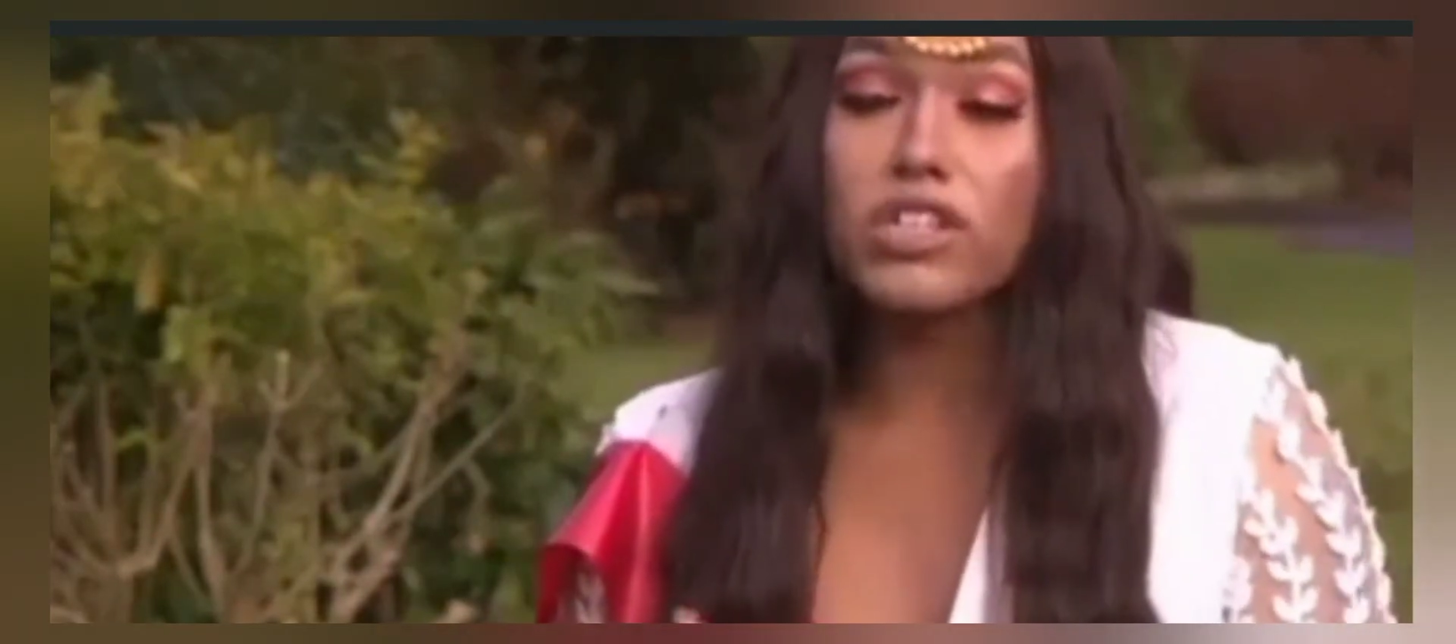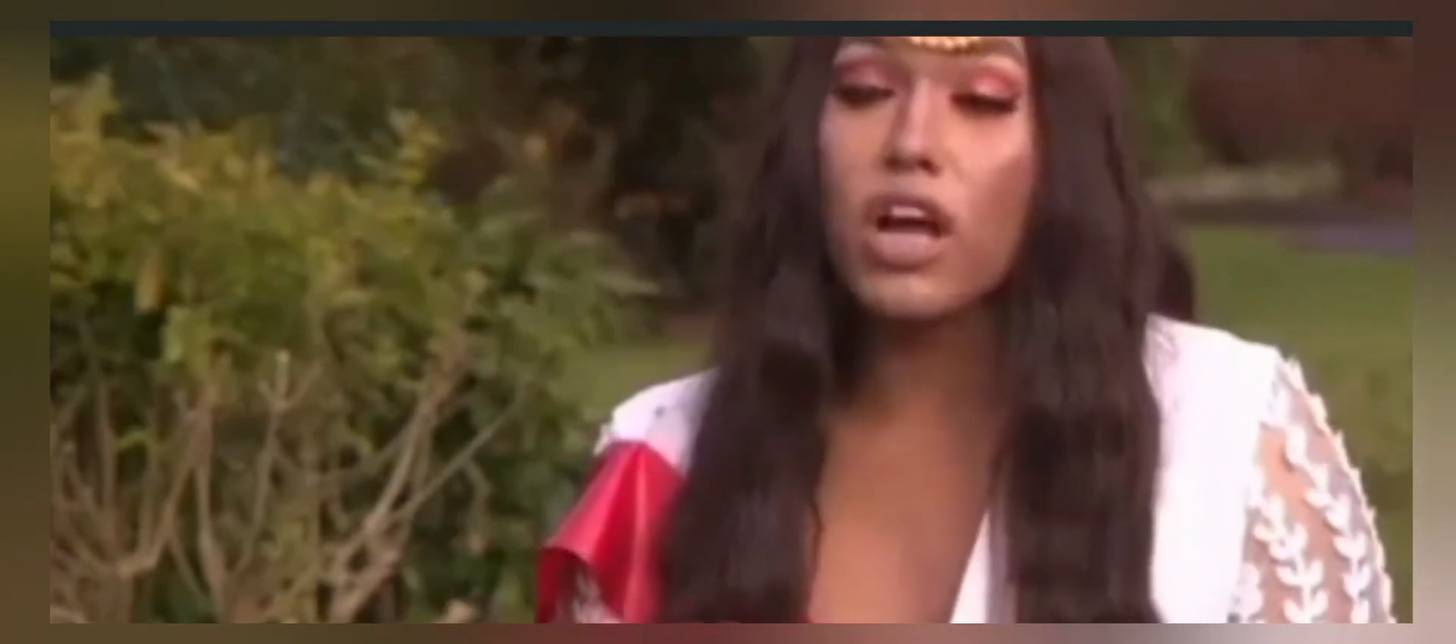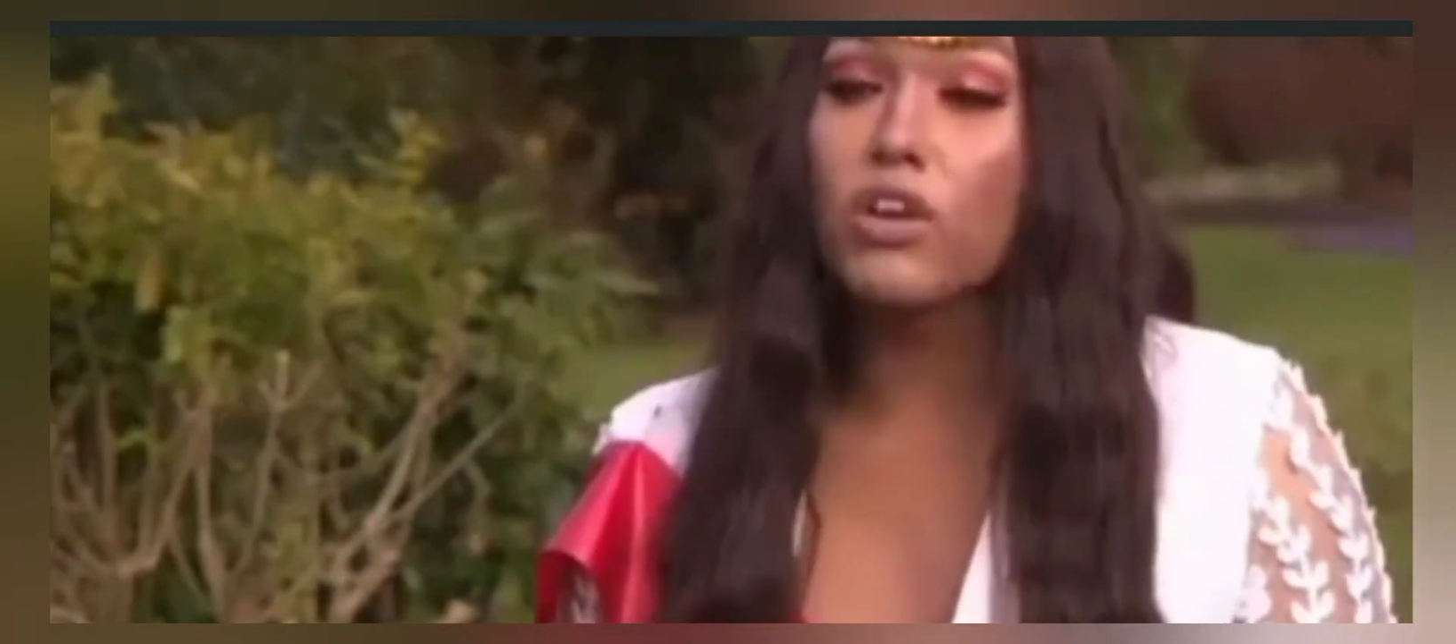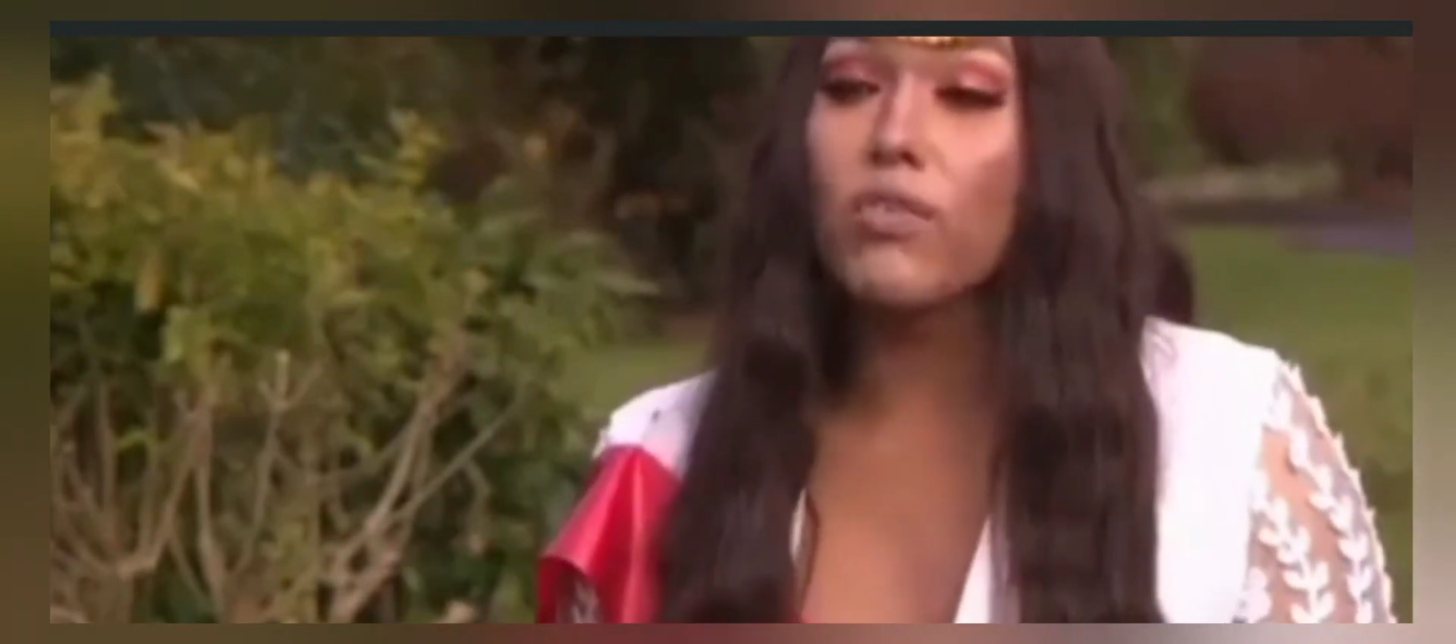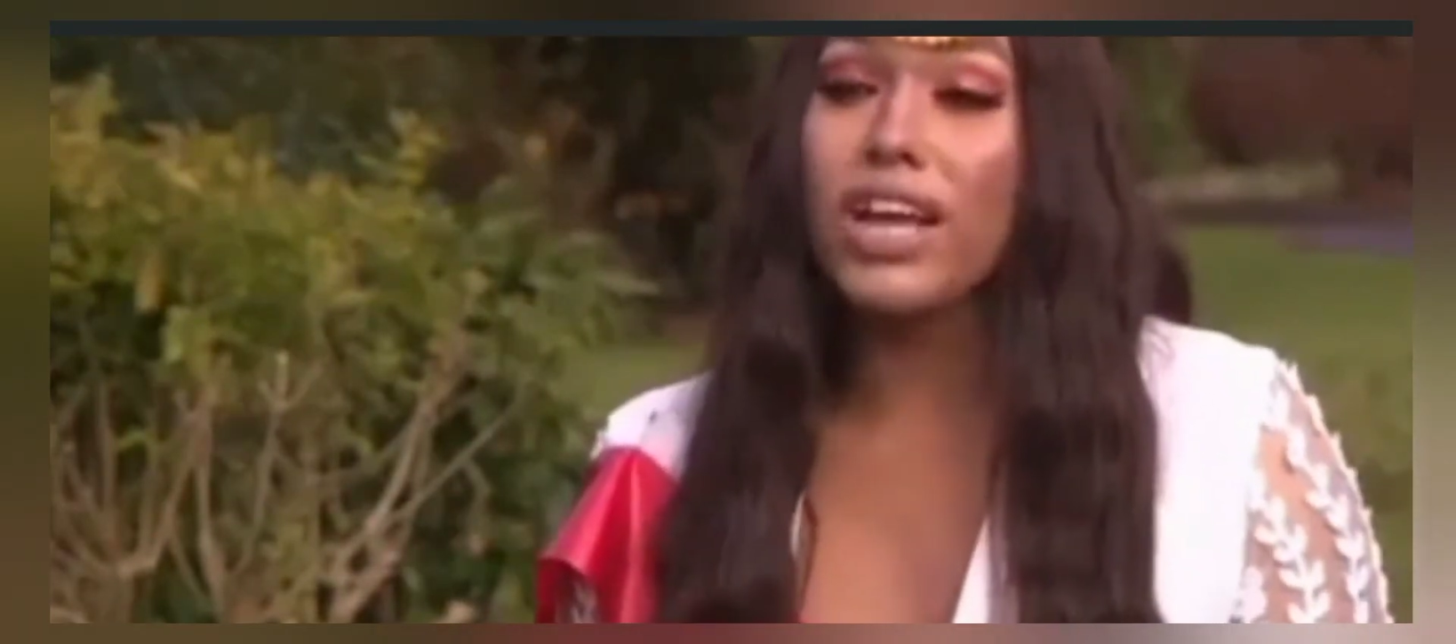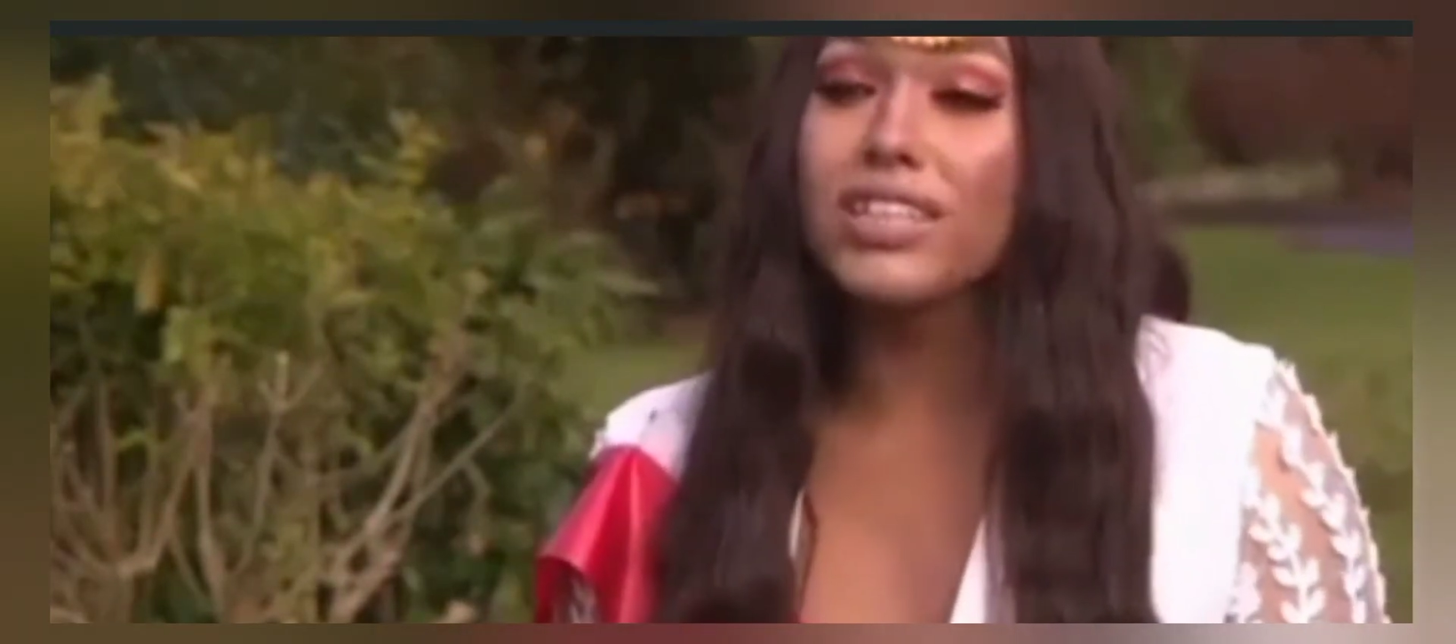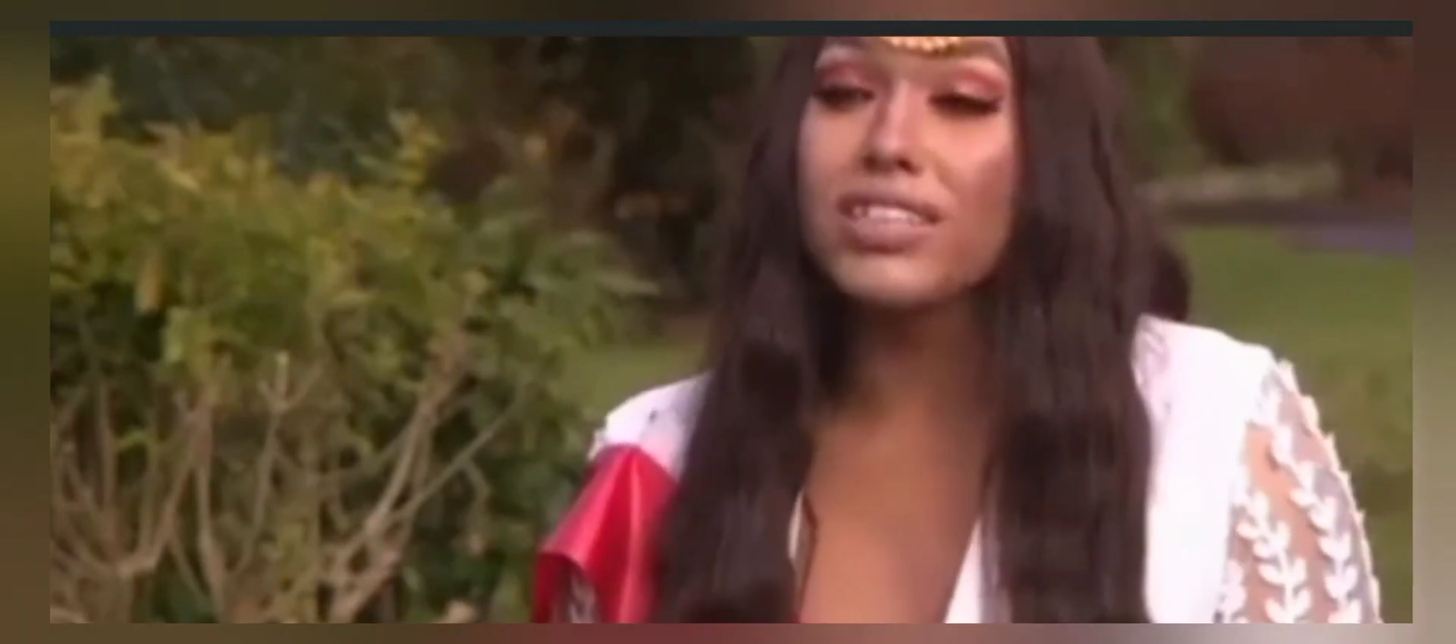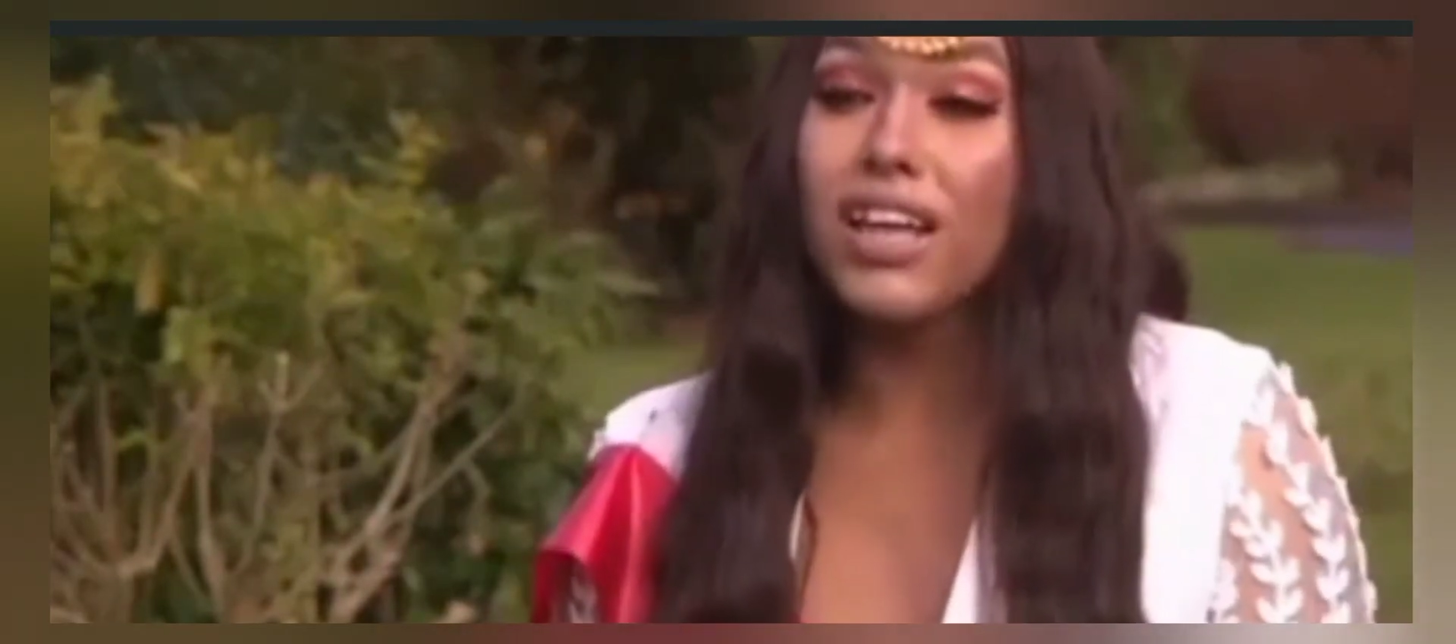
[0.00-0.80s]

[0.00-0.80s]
not addressed.